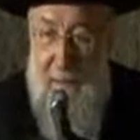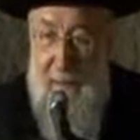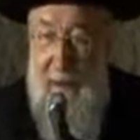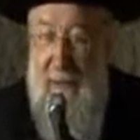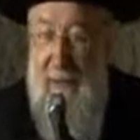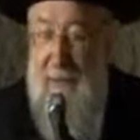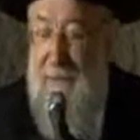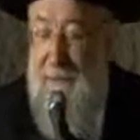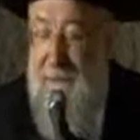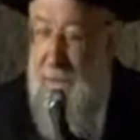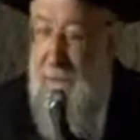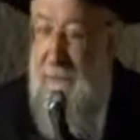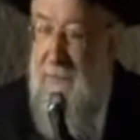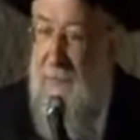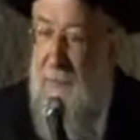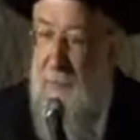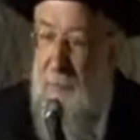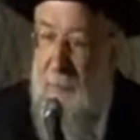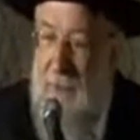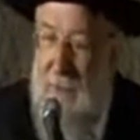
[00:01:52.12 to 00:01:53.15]
I didn't
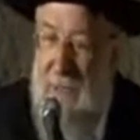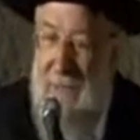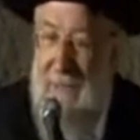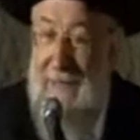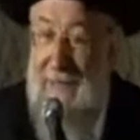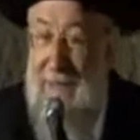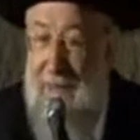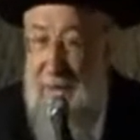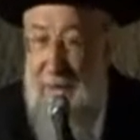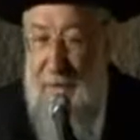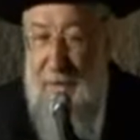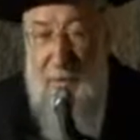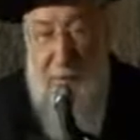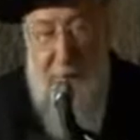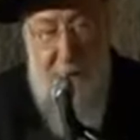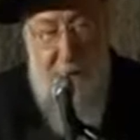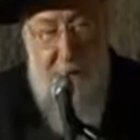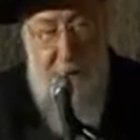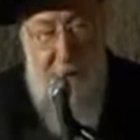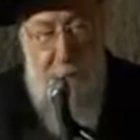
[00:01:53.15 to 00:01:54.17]
forget
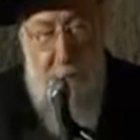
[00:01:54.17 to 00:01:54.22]
anything